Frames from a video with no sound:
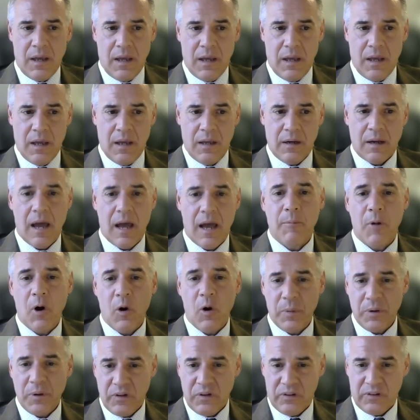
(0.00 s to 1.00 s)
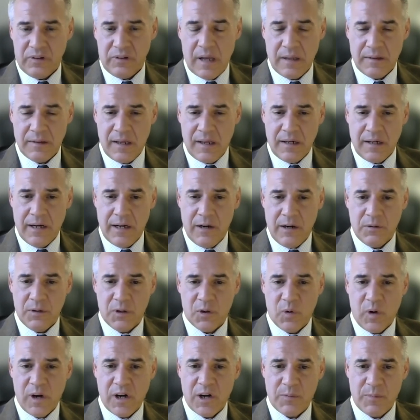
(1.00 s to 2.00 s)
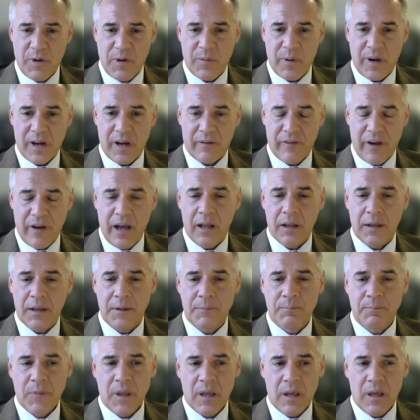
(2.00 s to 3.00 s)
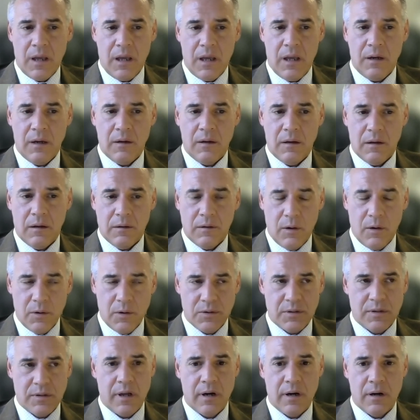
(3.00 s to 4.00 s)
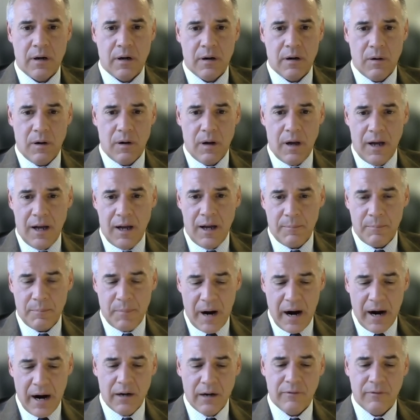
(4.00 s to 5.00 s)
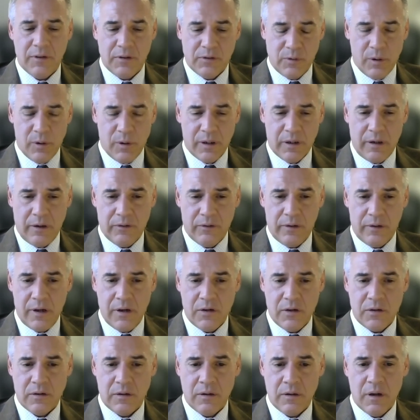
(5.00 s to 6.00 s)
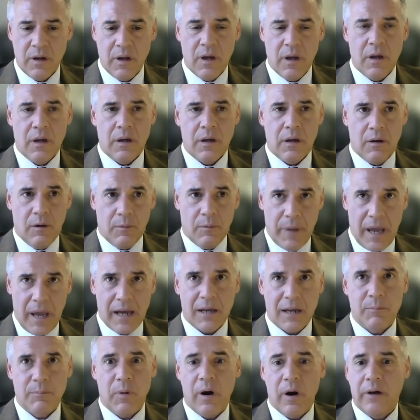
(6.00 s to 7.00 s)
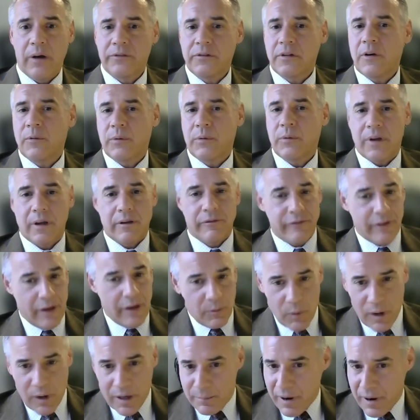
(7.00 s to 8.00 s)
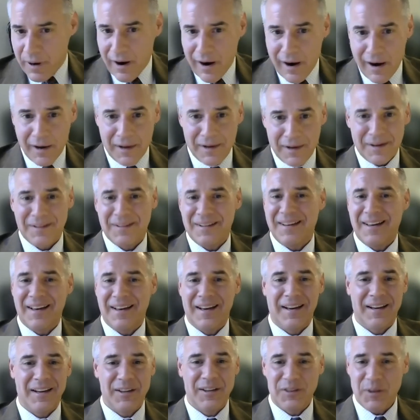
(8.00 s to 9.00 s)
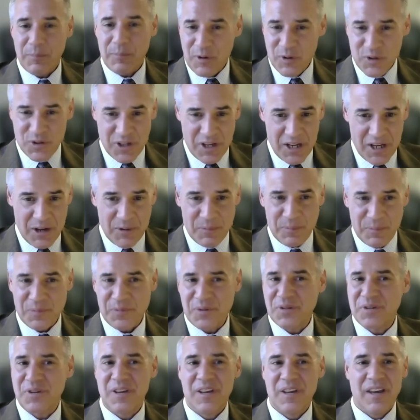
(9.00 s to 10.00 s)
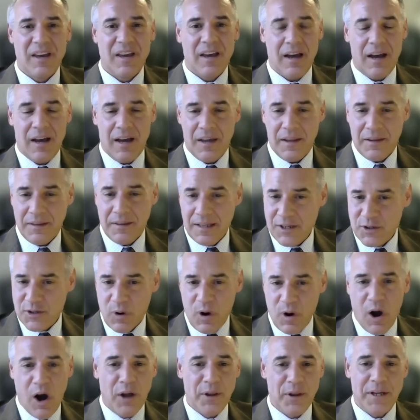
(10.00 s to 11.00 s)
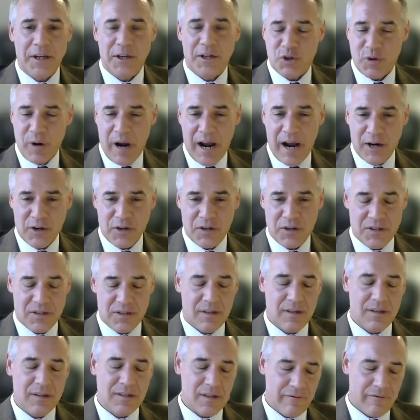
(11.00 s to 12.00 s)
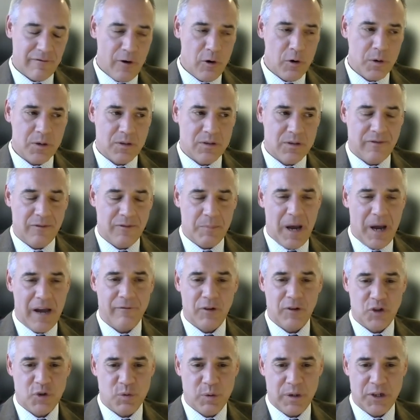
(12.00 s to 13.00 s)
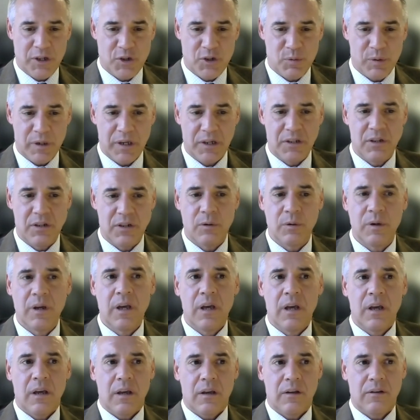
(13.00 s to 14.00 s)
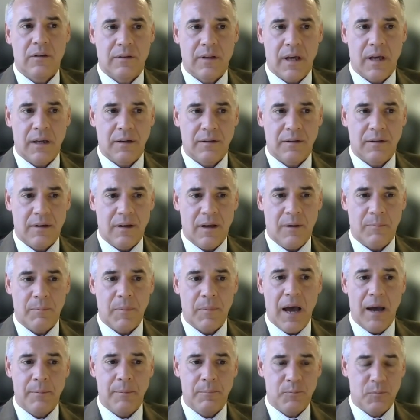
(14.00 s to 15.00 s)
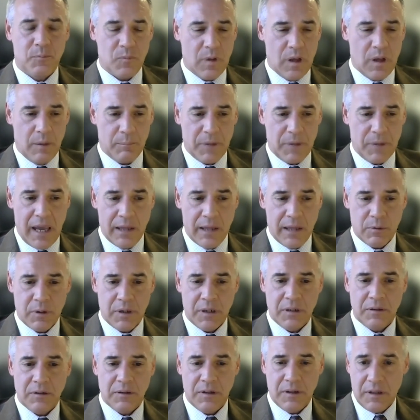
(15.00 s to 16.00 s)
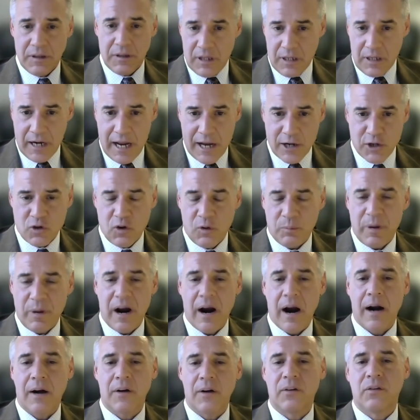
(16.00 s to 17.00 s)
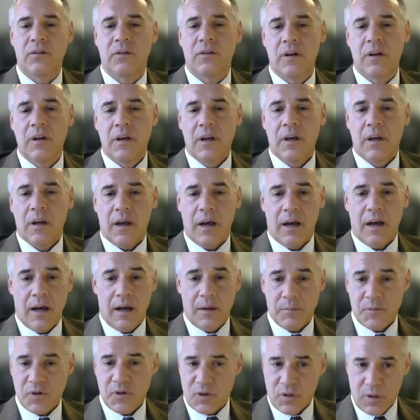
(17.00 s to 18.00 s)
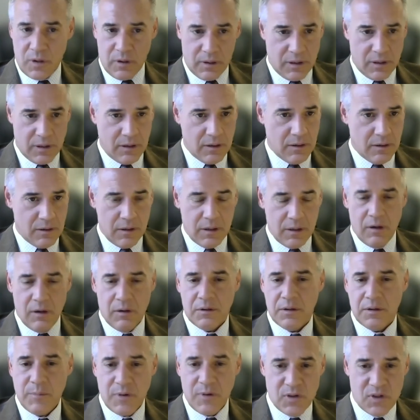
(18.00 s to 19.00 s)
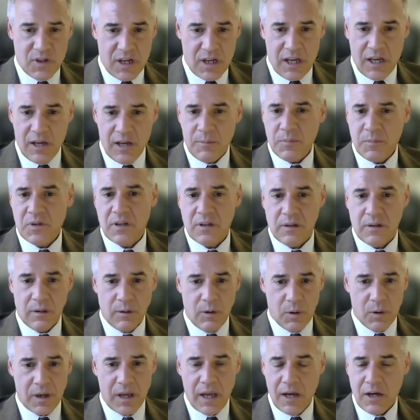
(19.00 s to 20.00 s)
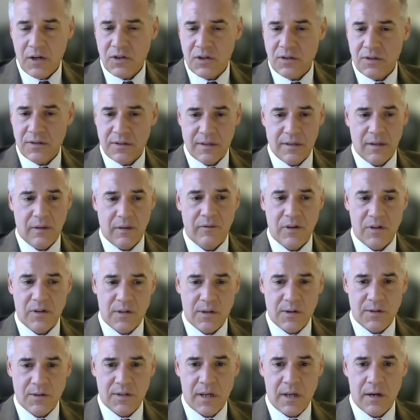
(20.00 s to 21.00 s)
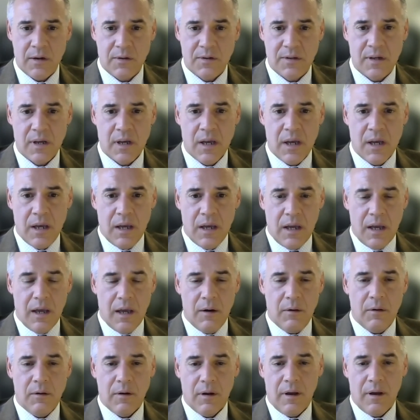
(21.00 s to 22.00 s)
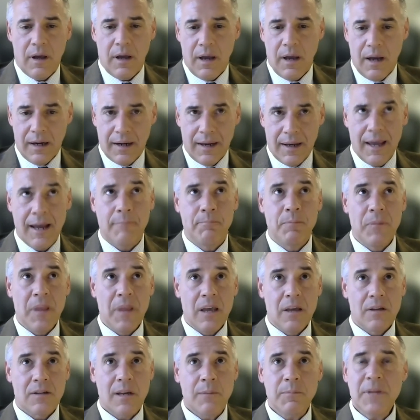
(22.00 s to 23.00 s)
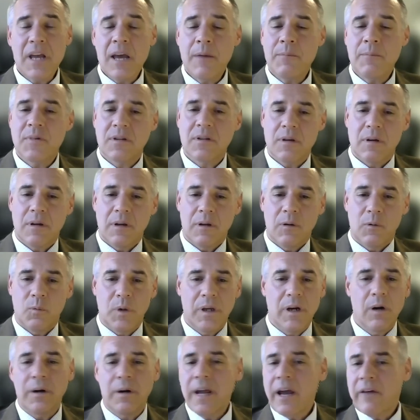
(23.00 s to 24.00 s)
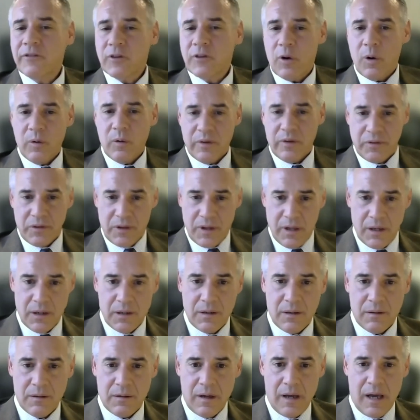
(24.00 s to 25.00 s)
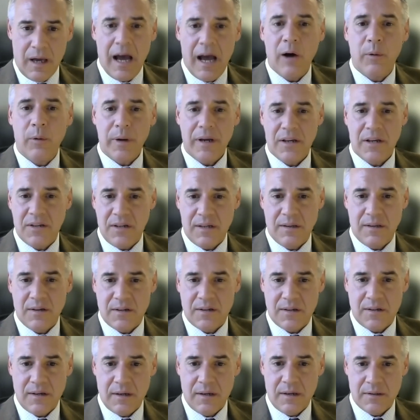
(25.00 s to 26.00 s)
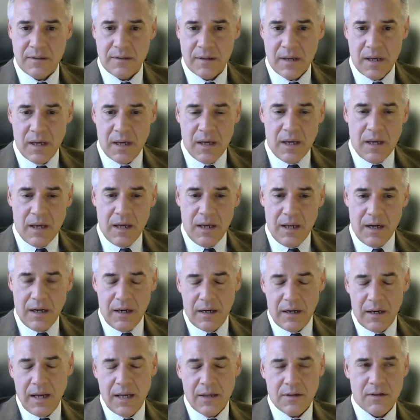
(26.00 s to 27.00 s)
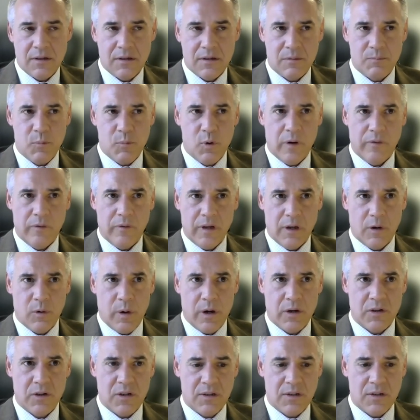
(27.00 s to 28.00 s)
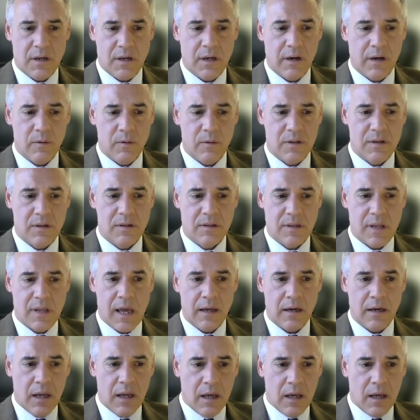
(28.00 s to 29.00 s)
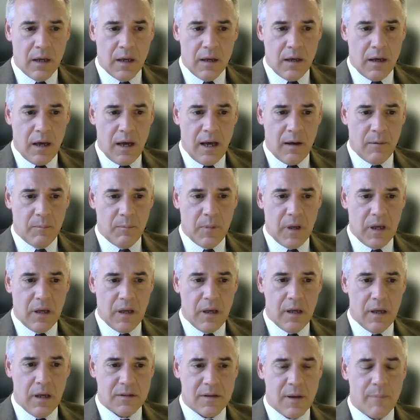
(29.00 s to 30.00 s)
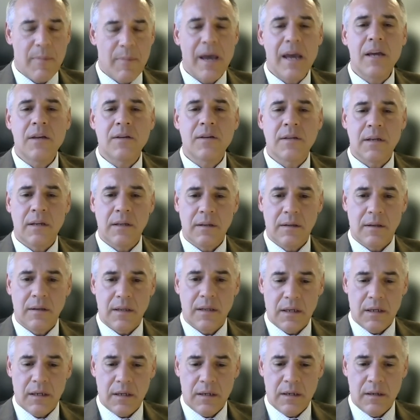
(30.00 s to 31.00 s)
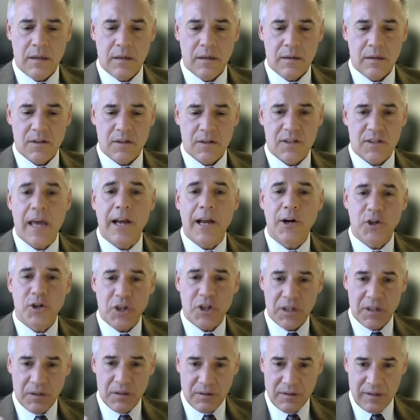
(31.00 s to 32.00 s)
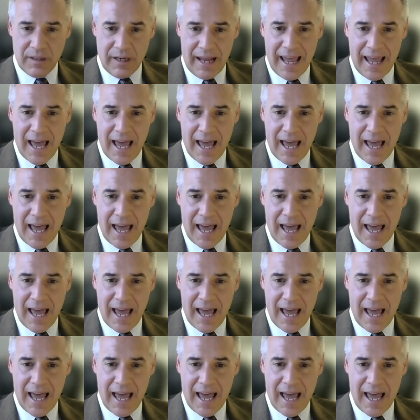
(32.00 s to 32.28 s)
and I'm hoping to start that here in the Greater Merrimack Valley. And those that are um, part of this organization, you know, back in Boston, it was like Fenway Park, uh, the museums, uh, and these are all the attractions. And that's a focus of mine for 2022 is that um, I'm, I'm gathering the national parks, um, certainly, you know, the museums and the locations and the visitor centers. And again, sometimes we don't have to overthink how easy this is. And it answers more of your question, Sandhya, is, is that um, it's amazing the synergy that